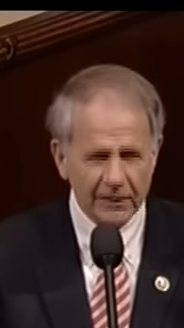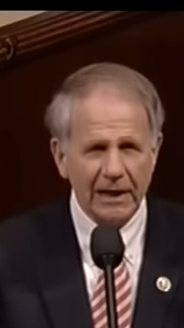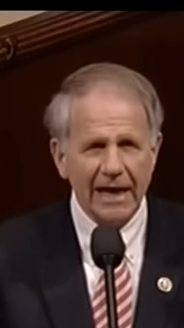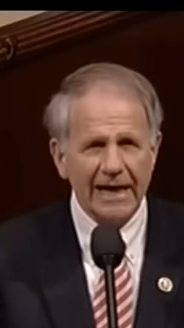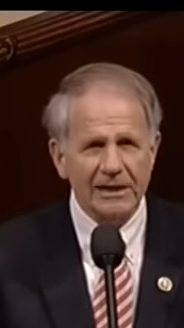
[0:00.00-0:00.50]
in
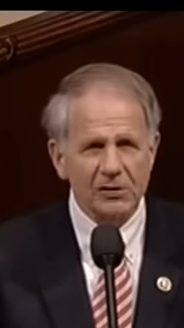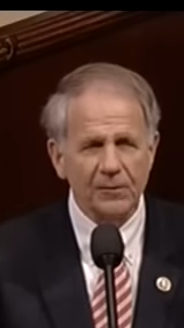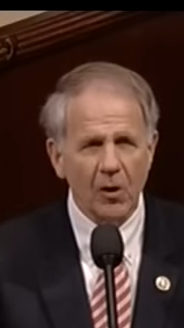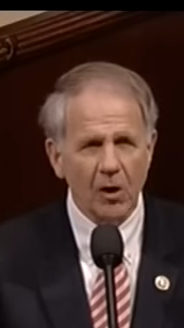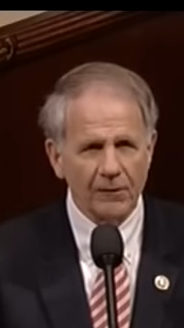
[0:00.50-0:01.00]
lands
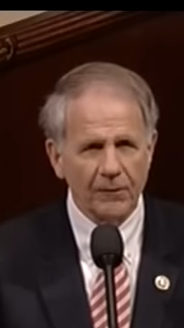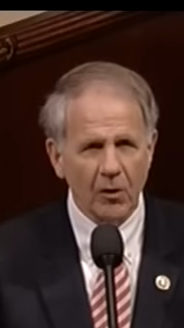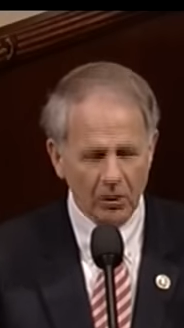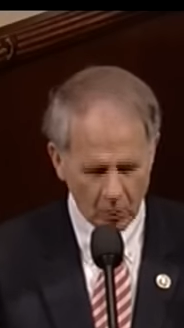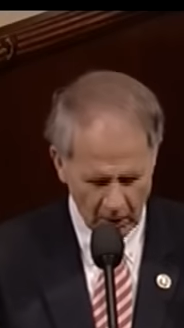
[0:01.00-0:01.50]
far,
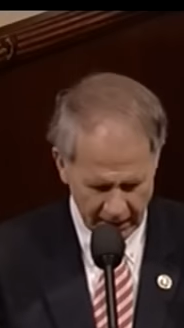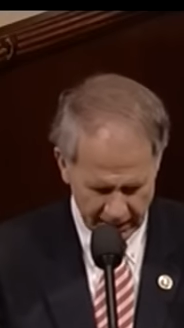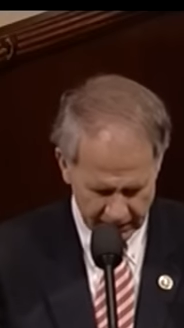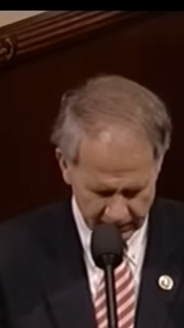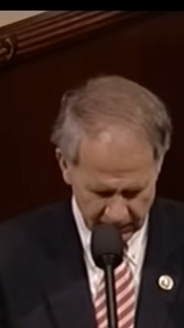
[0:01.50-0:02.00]
far
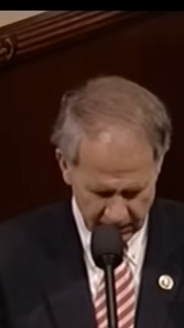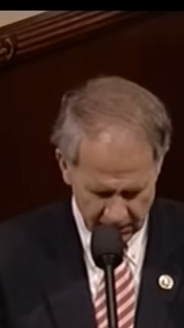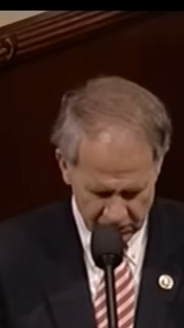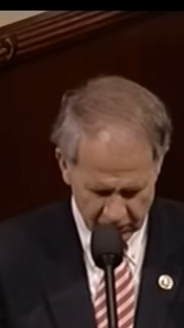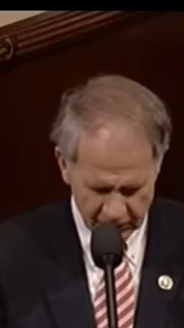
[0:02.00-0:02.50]
away
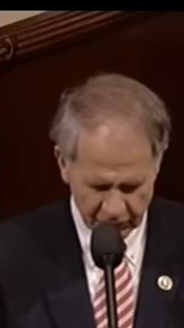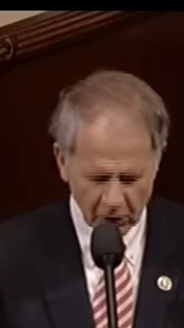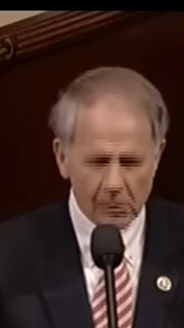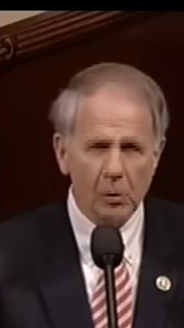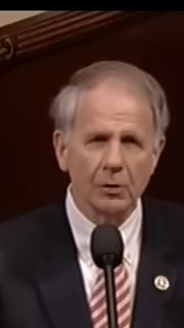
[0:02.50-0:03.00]
so that
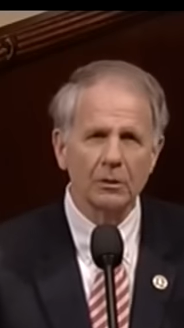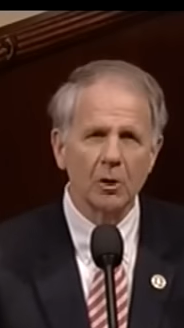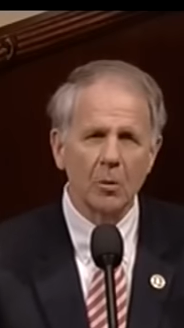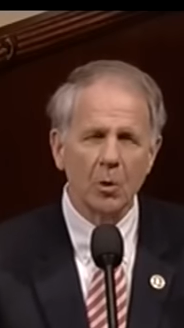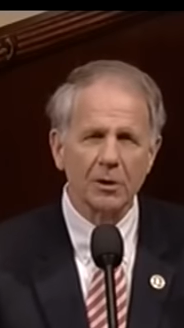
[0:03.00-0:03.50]
there are more,
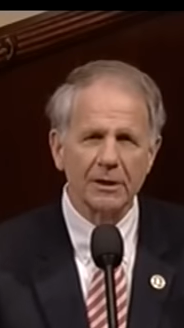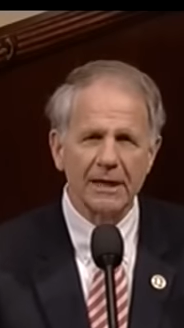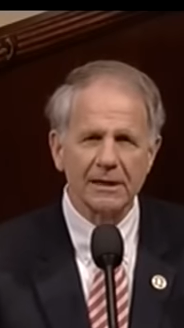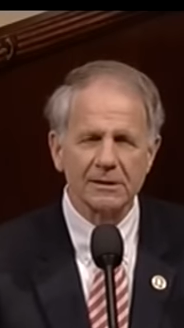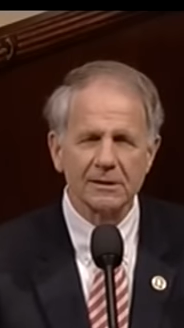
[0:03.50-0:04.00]
no more
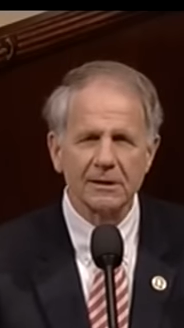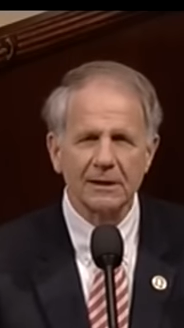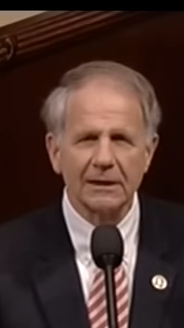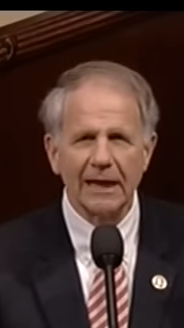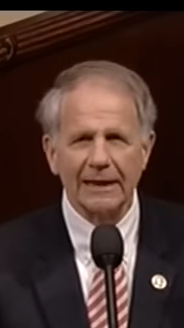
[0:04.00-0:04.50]
deaths
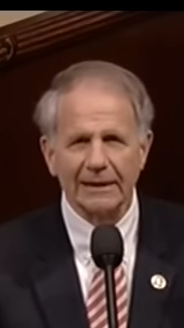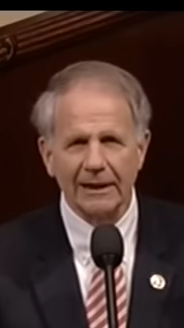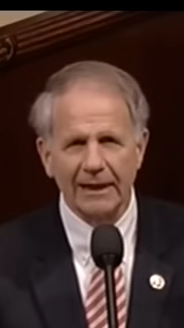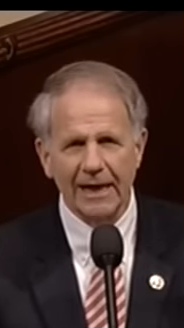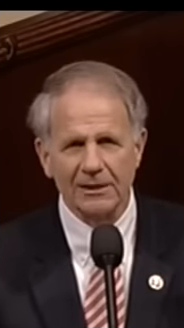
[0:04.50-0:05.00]
like
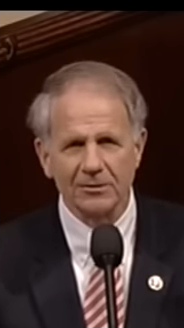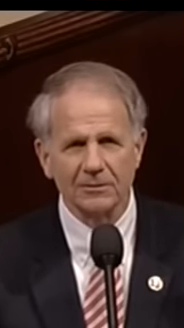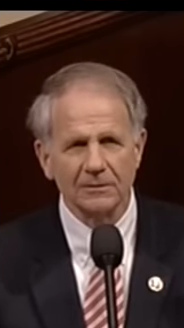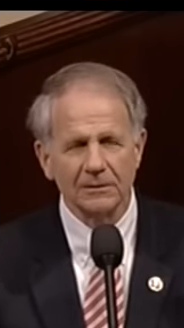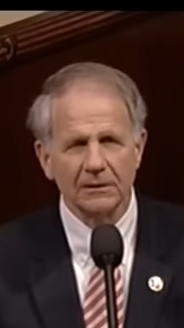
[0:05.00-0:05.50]
Nick Castle.
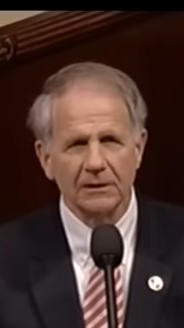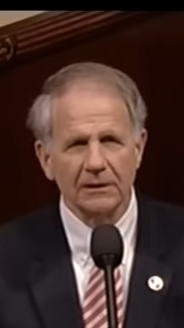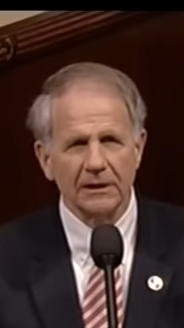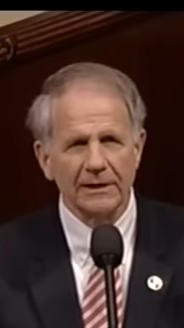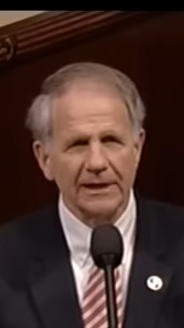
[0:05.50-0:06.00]

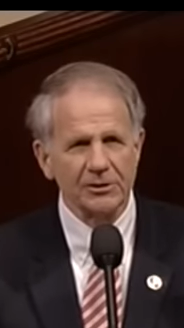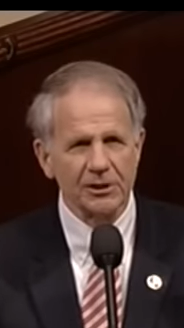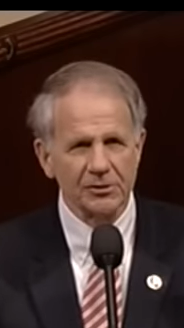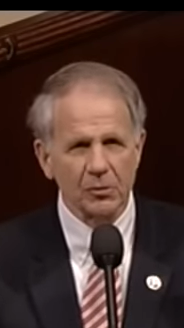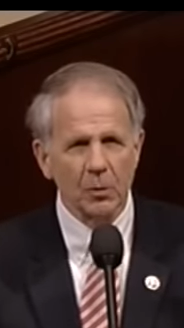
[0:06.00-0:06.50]
And that's
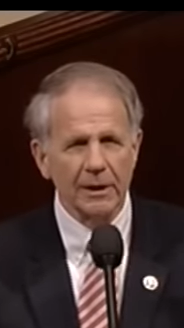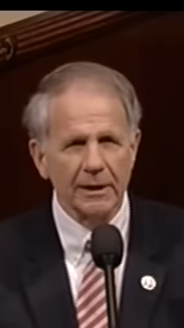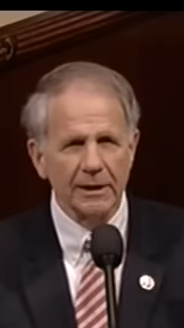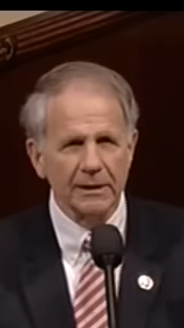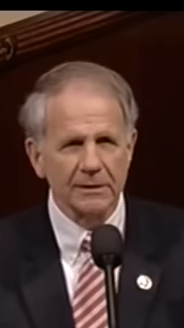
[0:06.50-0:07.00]
just the way
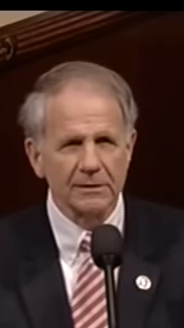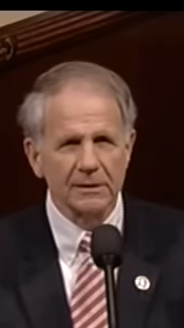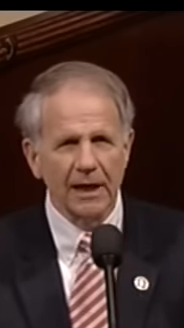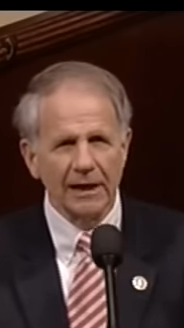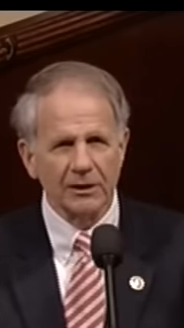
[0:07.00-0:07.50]
it is. I